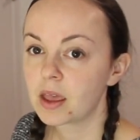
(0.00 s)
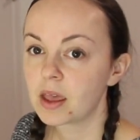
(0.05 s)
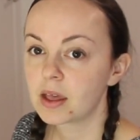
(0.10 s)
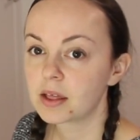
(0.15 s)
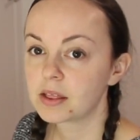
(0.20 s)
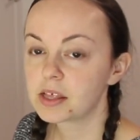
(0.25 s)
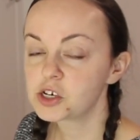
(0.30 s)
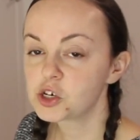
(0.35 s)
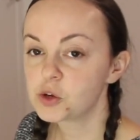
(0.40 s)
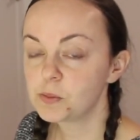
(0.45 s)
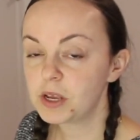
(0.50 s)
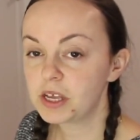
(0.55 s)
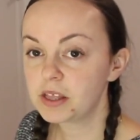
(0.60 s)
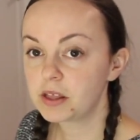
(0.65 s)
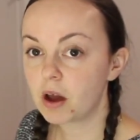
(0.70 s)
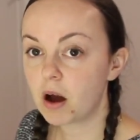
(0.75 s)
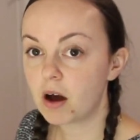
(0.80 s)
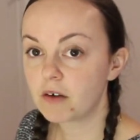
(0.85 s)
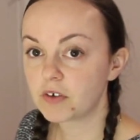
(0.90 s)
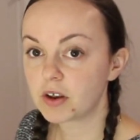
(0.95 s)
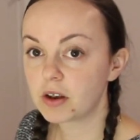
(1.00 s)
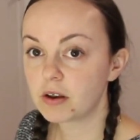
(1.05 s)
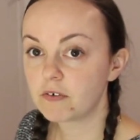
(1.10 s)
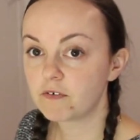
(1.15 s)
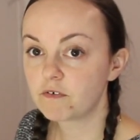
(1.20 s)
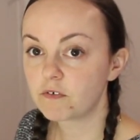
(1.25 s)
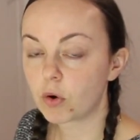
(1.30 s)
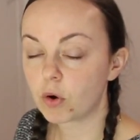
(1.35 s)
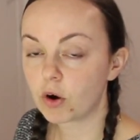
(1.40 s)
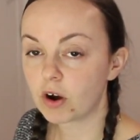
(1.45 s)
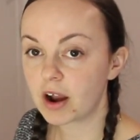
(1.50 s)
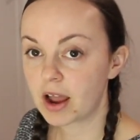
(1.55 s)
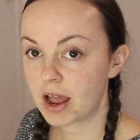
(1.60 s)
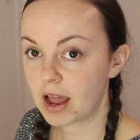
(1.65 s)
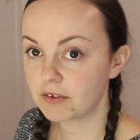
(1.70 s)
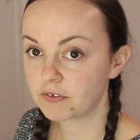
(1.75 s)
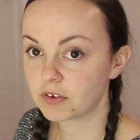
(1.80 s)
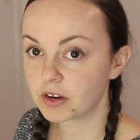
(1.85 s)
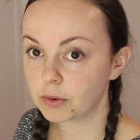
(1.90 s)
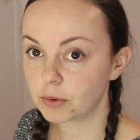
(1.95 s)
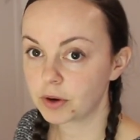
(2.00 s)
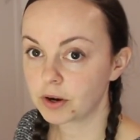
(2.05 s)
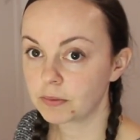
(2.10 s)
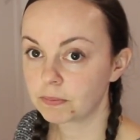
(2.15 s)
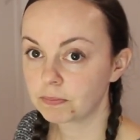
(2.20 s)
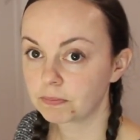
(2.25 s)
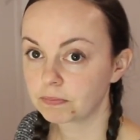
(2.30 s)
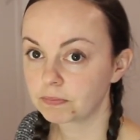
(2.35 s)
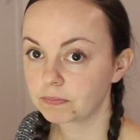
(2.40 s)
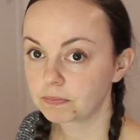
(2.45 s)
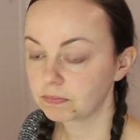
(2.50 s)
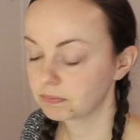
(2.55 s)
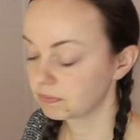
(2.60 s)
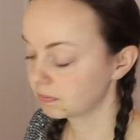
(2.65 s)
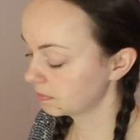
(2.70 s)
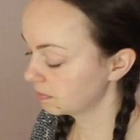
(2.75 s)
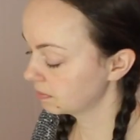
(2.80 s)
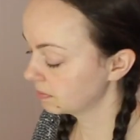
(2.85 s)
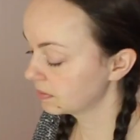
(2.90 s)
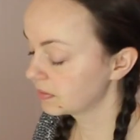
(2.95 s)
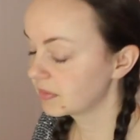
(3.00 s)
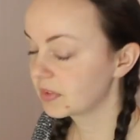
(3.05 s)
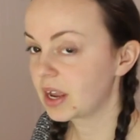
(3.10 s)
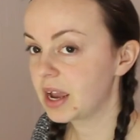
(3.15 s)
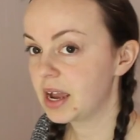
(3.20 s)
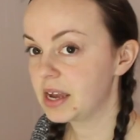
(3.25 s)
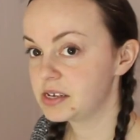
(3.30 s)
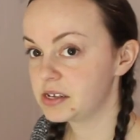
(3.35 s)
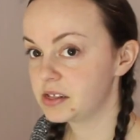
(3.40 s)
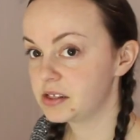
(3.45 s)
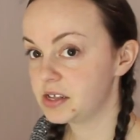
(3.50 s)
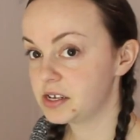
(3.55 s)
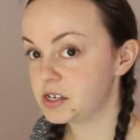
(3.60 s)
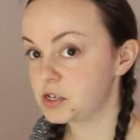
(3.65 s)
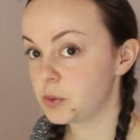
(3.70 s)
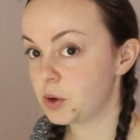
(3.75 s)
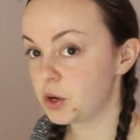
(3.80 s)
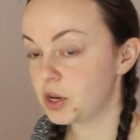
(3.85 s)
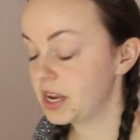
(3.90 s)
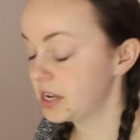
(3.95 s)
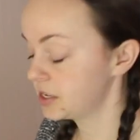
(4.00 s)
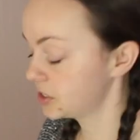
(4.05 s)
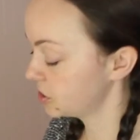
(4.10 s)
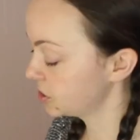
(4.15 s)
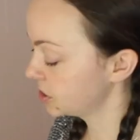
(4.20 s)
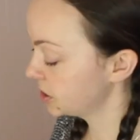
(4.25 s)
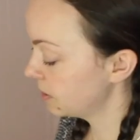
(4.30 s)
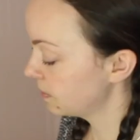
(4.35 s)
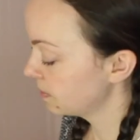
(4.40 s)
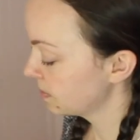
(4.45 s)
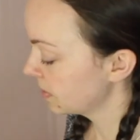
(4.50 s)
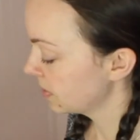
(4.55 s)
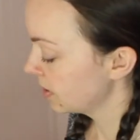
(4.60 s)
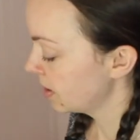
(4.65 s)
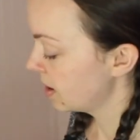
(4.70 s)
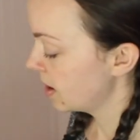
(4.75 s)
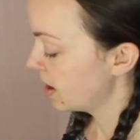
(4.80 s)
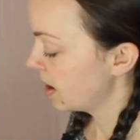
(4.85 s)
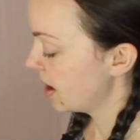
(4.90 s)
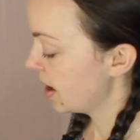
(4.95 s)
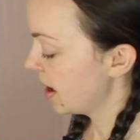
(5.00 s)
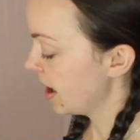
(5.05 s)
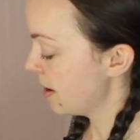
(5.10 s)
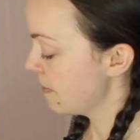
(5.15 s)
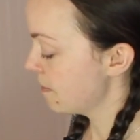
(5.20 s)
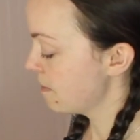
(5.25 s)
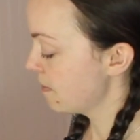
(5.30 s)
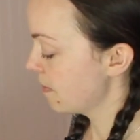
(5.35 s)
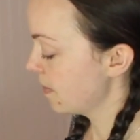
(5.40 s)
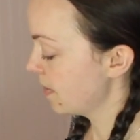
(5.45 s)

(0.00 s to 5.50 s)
This should be in the oven for half an hour. I did this one yesterday. Then